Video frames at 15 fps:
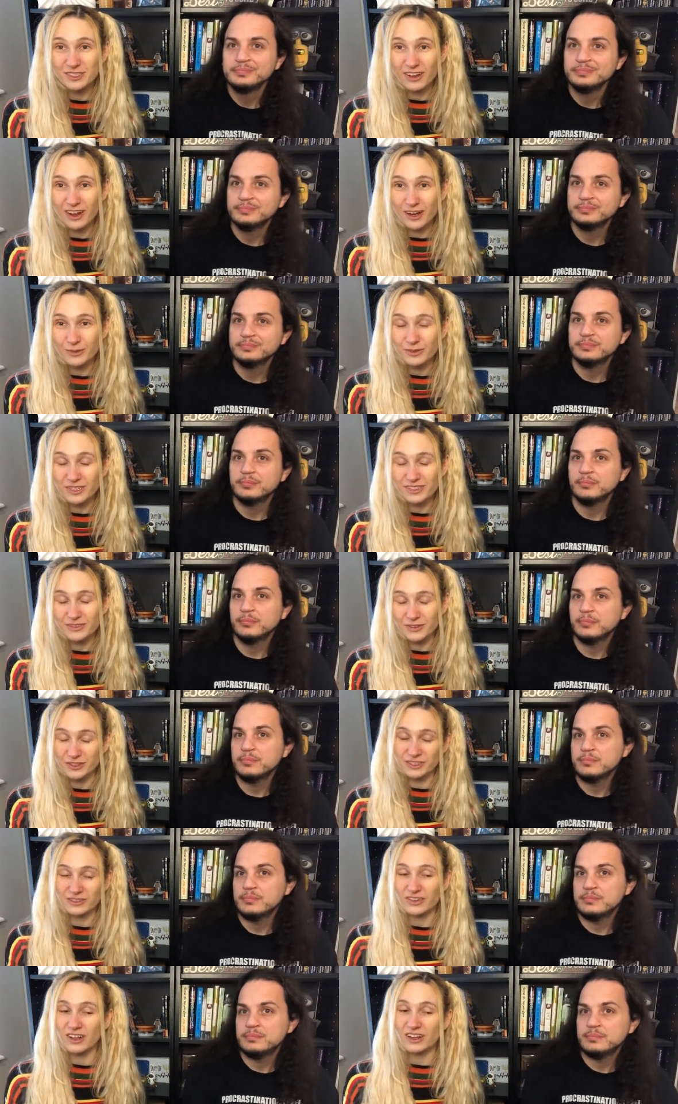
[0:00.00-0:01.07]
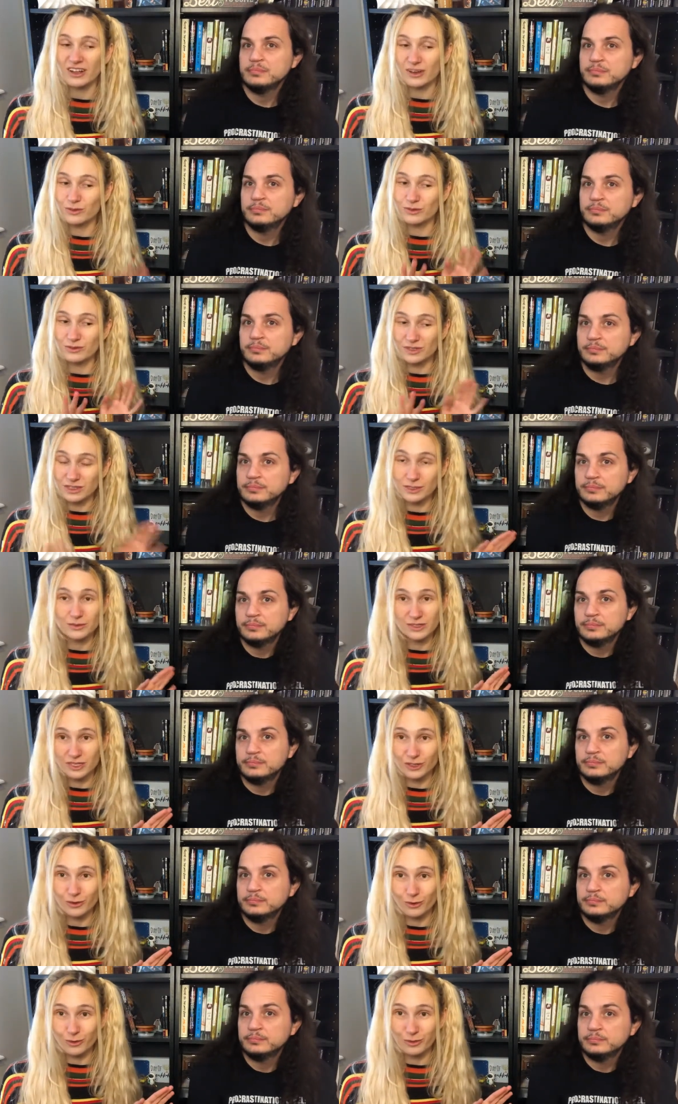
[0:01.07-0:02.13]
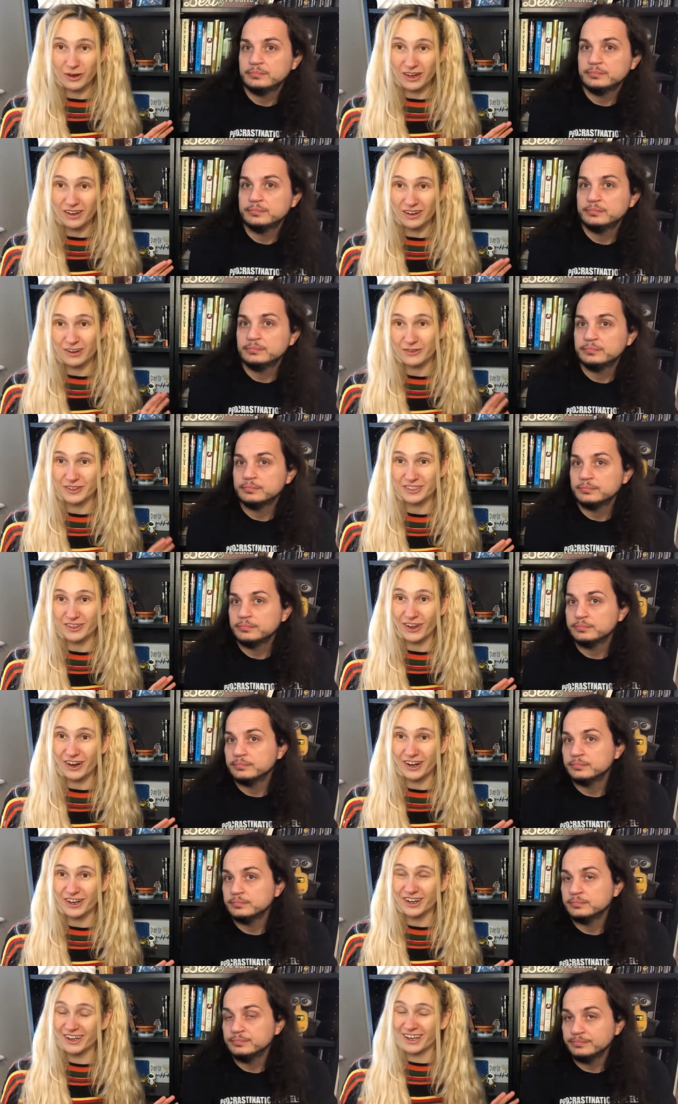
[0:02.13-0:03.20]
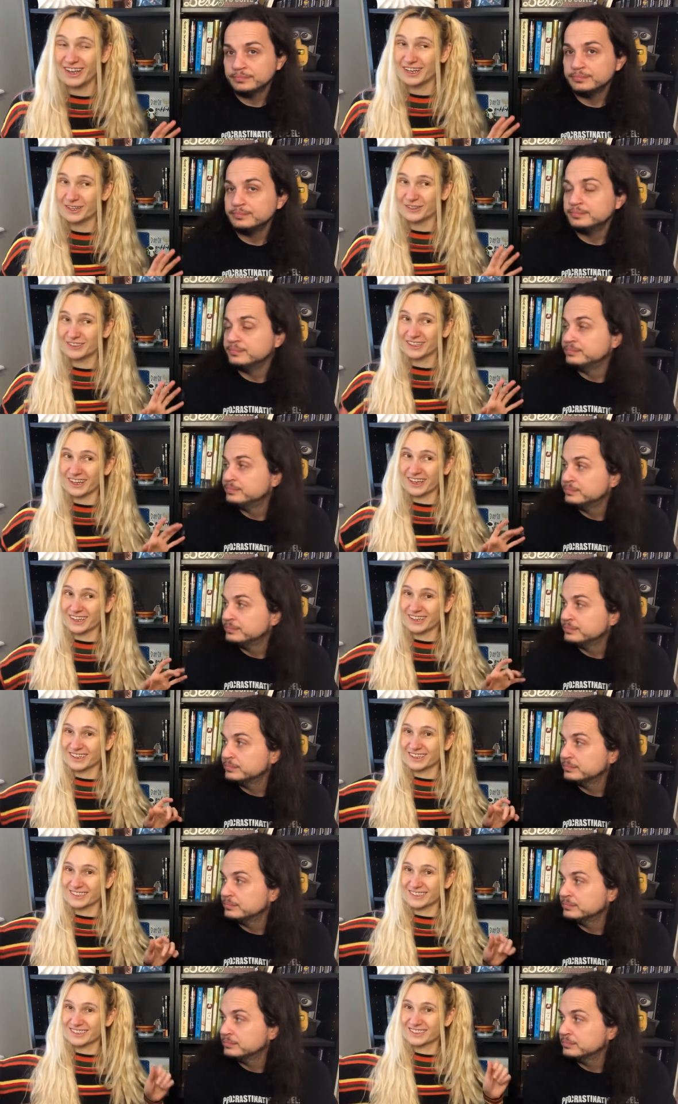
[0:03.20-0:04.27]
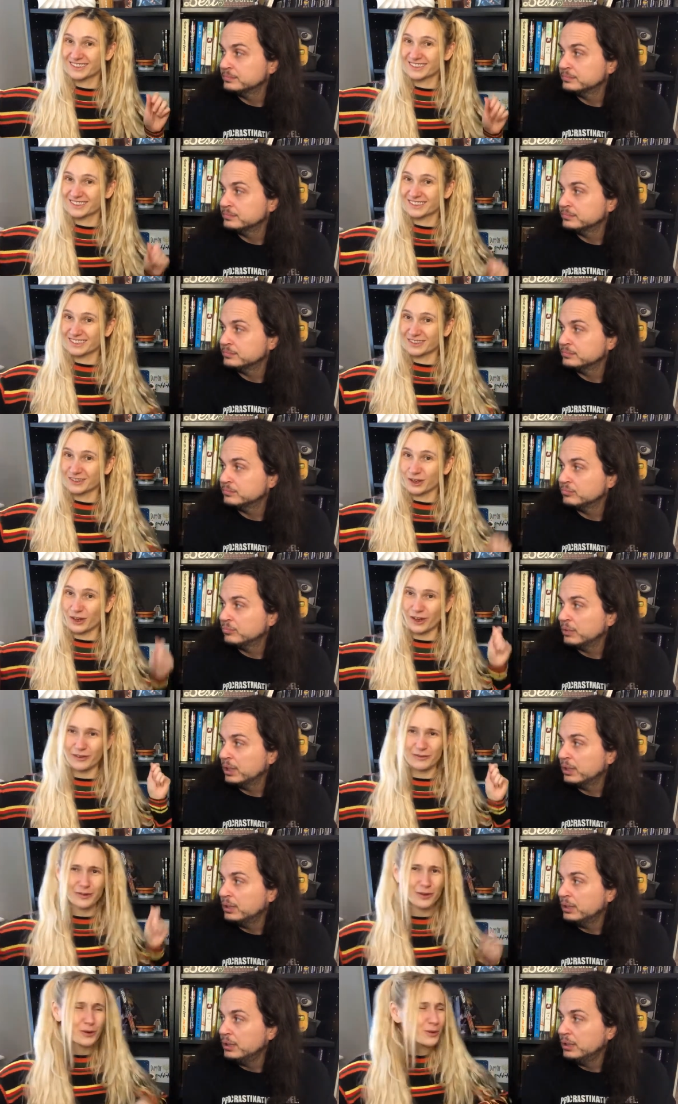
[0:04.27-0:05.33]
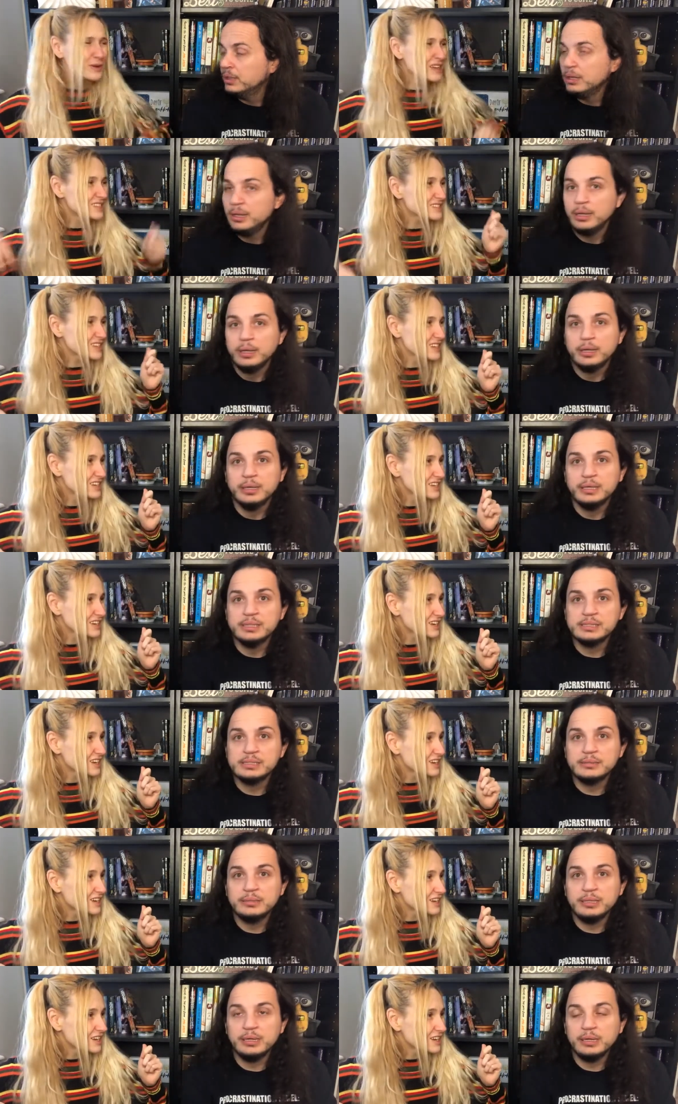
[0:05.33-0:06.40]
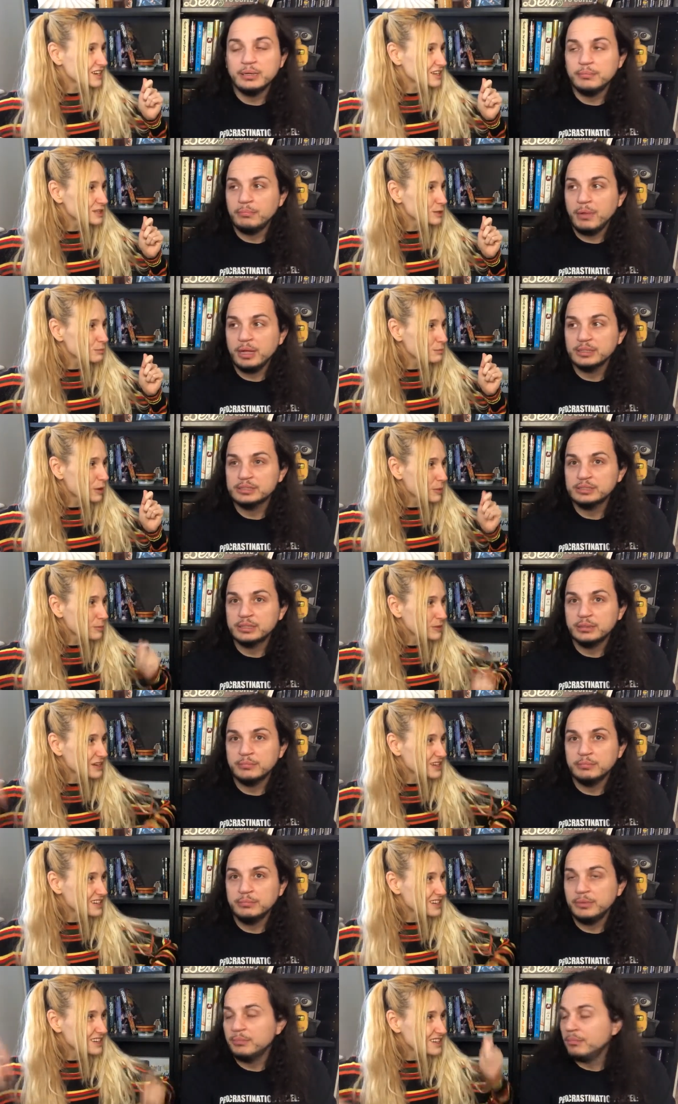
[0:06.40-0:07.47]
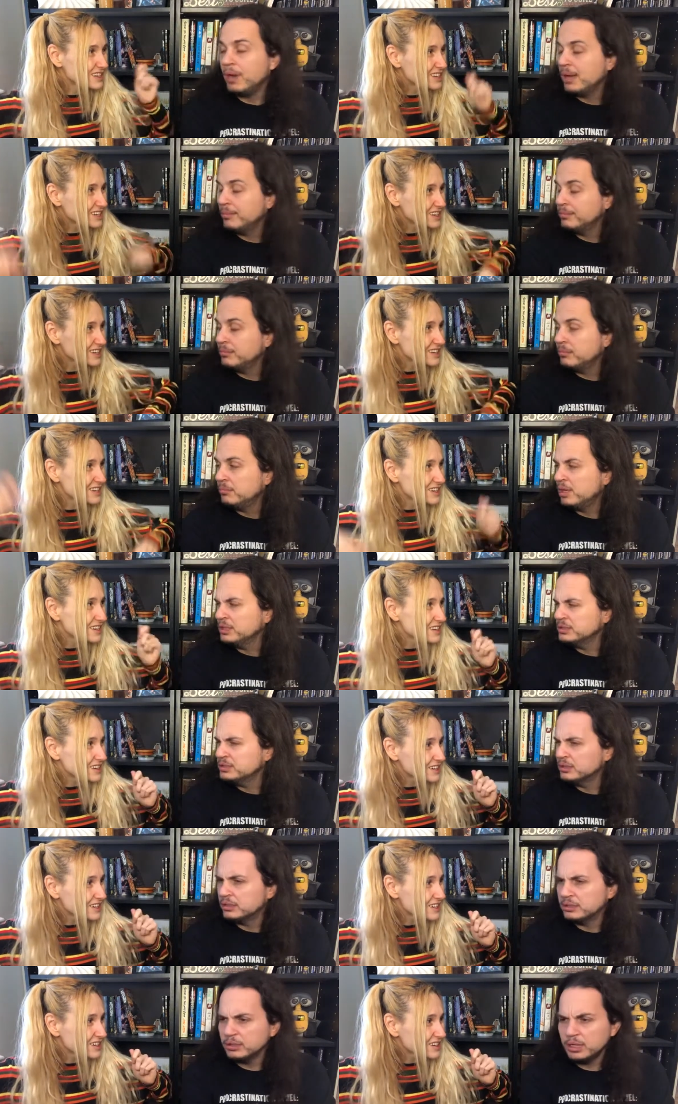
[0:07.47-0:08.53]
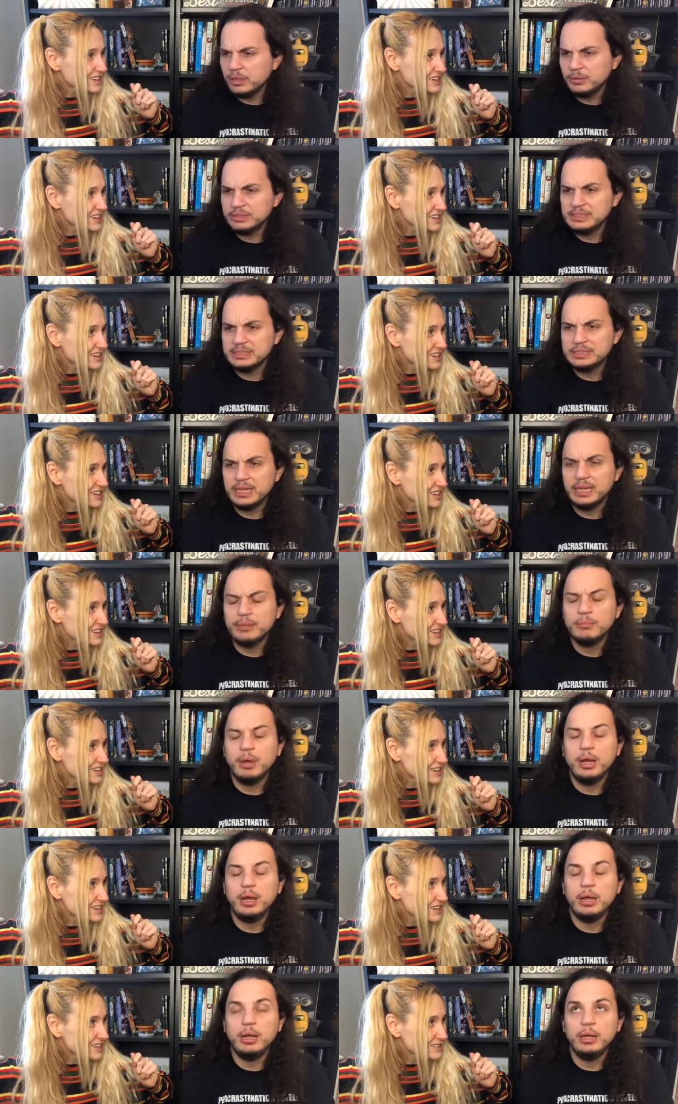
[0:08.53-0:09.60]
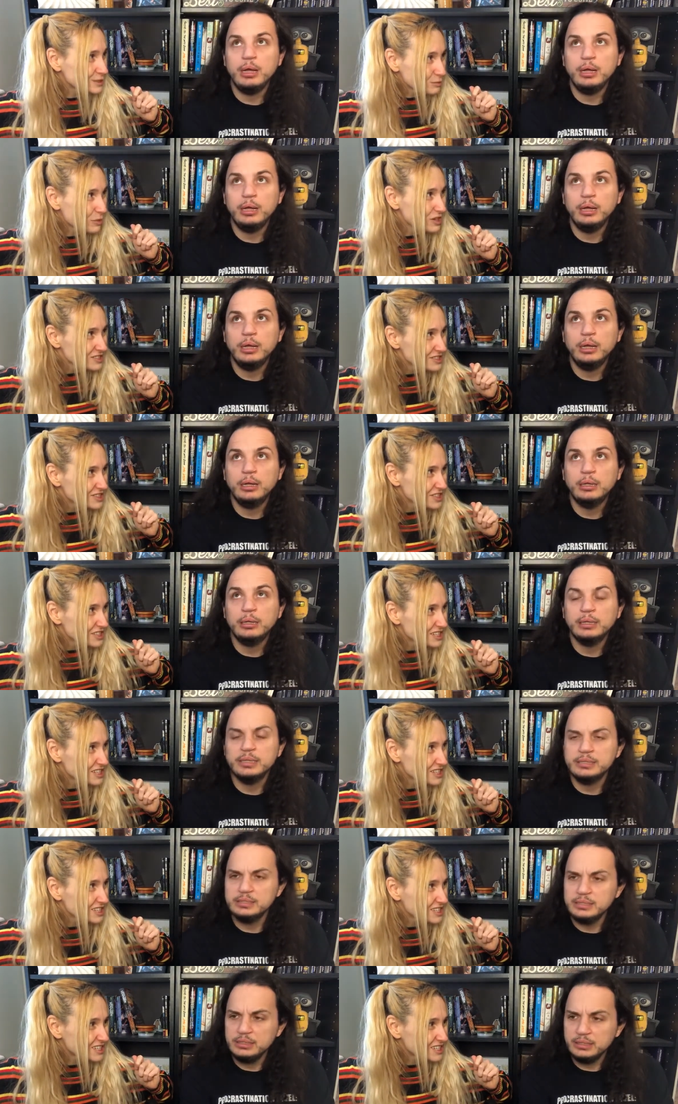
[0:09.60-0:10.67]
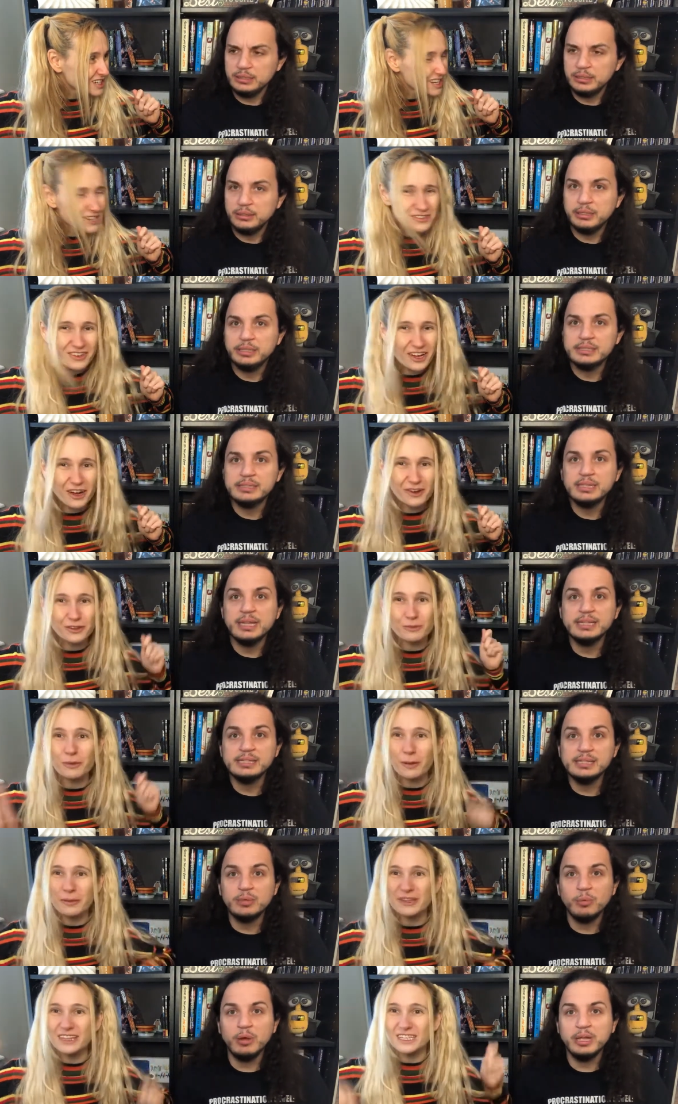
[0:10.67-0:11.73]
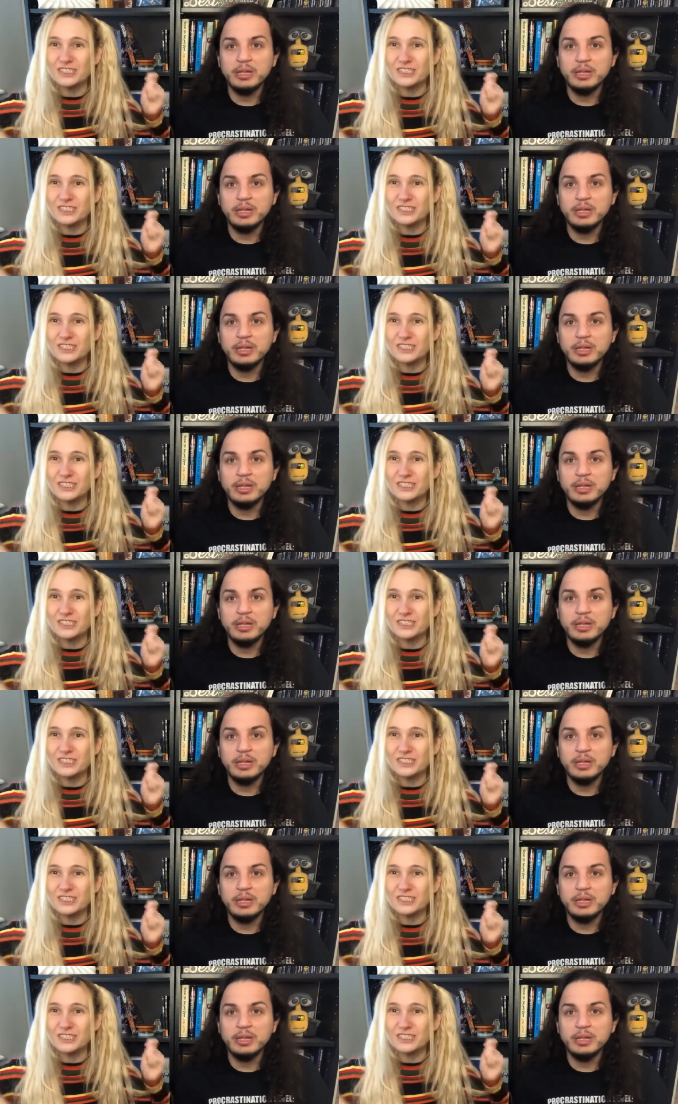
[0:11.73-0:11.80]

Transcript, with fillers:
Speaker 1: card was, first of all, a really, really cool print of his art. Mm -hmm. And mm-hmm. it was like, it's the who is it?
Speaker 2: It's the monster. The Muppet. The mo monster. Uh, what's his name? Uh, is it uh, Monster? Is it? I don't it's, know. The Muppet the one... that